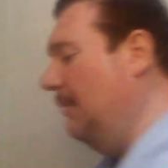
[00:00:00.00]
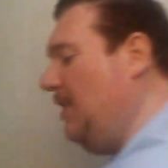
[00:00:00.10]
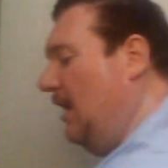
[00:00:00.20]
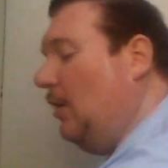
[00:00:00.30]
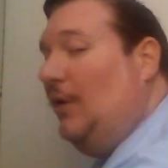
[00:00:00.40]
I'm
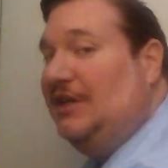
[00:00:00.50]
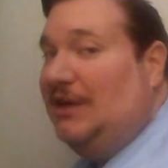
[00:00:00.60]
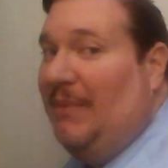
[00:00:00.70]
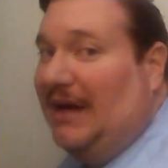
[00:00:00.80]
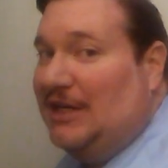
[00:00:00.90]
not going
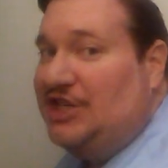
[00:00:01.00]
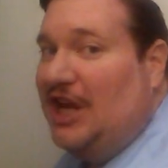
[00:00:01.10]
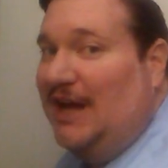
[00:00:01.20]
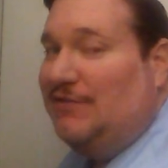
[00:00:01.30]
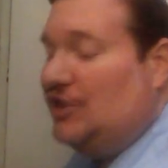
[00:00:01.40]
to make a
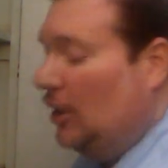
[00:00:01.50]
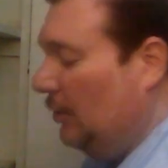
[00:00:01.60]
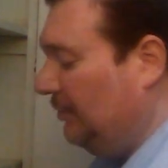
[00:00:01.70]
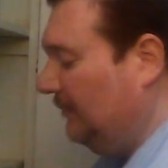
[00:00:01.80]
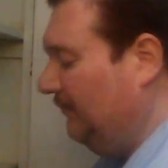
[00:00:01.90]
shave
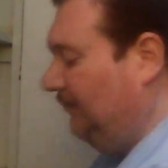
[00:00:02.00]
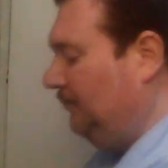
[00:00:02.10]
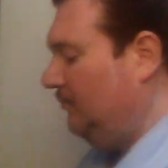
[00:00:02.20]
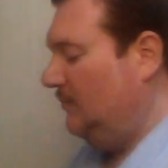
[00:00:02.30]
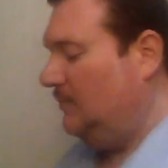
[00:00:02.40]
soap,
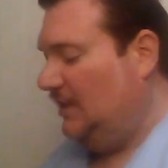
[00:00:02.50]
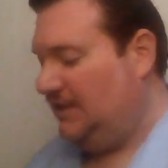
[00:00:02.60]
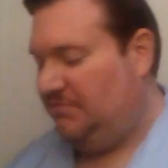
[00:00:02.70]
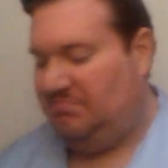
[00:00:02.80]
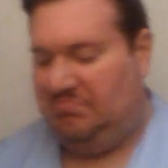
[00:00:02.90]

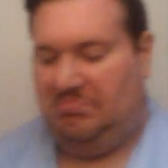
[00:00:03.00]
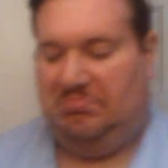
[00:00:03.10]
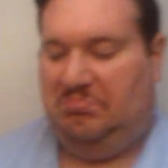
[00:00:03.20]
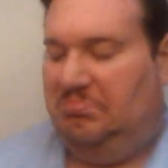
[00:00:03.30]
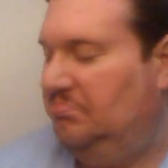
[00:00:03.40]
just
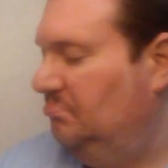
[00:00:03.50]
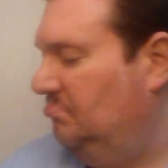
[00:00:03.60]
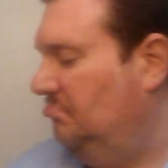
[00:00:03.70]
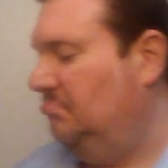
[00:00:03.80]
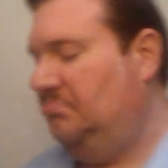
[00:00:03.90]

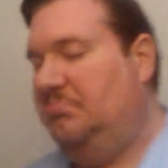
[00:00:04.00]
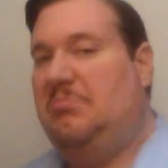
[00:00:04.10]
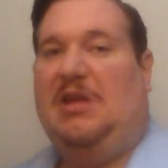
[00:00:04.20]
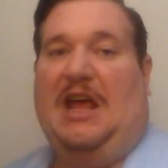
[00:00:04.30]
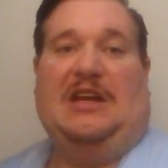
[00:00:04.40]

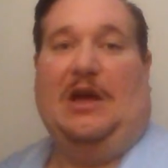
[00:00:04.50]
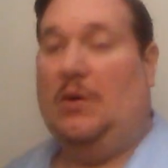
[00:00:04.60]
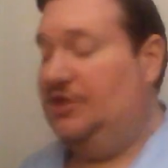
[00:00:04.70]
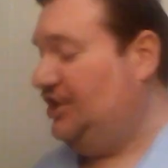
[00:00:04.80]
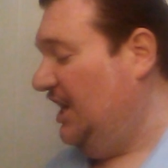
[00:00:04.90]
any
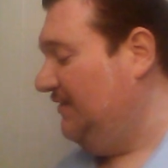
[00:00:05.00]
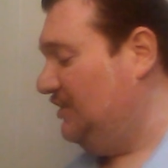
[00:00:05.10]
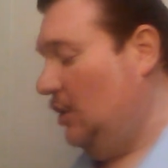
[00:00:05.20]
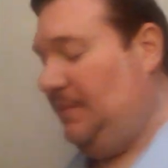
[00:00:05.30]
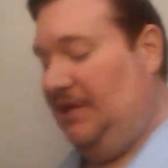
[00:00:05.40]
old shave
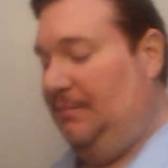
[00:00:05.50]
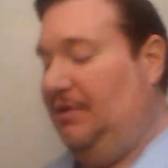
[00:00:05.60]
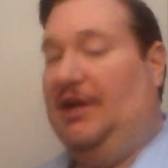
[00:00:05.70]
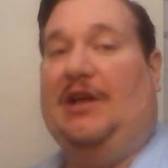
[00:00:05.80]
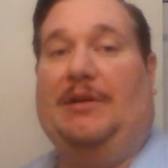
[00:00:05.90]
soap, and then
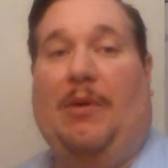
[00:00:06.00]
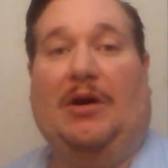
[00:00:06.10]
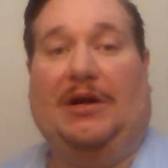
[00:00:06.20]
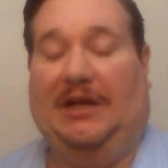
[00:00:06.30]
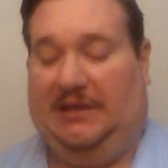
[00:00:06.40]
put it on the
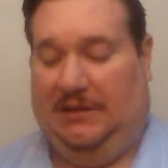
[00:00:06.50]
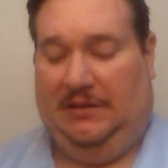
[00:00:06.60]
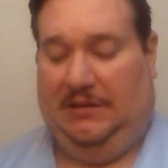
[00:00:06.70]
market.